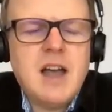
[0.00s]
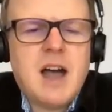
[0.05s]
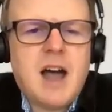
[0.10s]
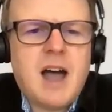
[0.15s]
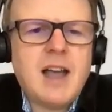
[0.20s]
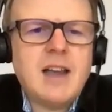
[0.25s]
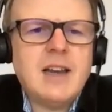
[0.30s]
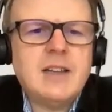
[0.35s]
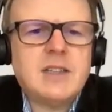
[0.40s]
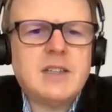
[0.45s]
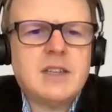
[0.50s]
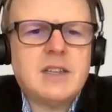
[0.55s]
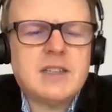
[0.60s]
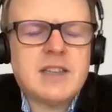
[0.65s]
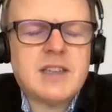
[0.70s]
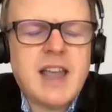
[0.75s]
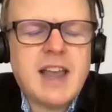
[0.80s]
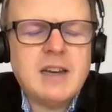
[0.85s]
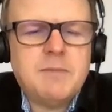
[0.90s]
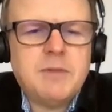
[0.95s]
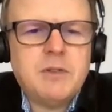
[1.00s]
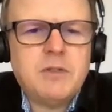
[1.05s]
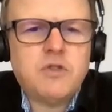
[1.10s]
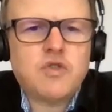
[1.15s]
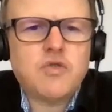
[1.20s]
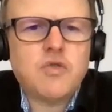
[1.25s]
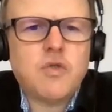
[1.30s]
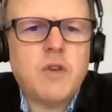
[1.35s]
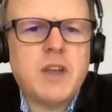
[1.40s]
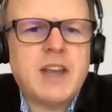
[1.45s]
highly sustainable,
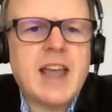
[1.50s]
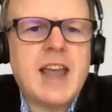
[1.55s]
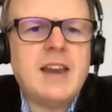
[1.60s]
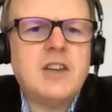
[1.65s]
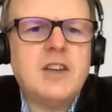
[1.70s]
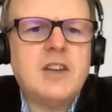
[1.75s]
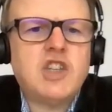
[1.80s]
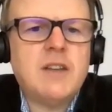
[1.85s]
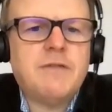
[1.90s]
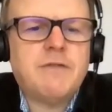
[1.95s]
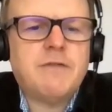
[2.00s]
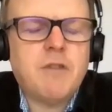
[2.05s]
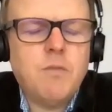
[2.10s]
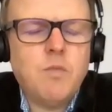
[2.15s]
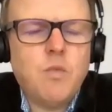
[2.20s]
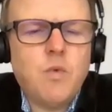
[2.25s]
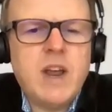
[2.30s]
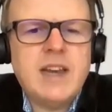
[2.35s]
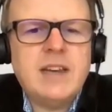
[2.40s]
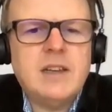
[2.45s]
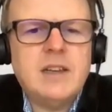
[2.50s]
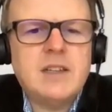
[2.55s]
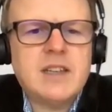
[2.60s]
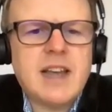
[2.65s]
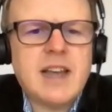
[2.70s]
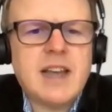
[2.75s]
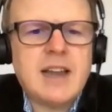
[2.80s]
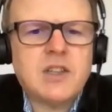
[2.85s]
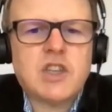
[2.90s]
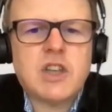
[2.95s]
drawing energy from wind
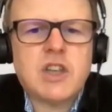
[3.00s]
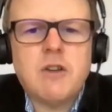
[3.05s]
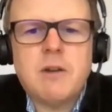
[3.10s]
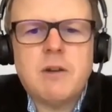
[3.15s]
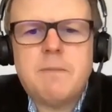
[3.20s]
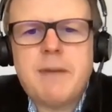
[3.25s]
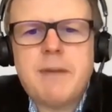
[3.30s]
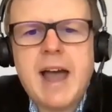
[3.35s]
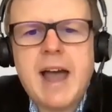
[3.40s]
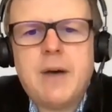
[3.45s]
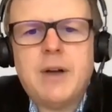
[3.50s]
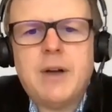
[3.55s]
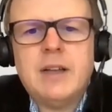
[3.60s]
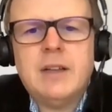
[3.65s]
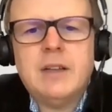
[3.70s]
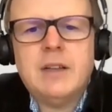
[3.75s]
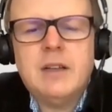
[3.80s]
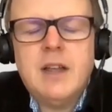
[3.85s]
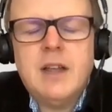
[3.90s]
and solar power,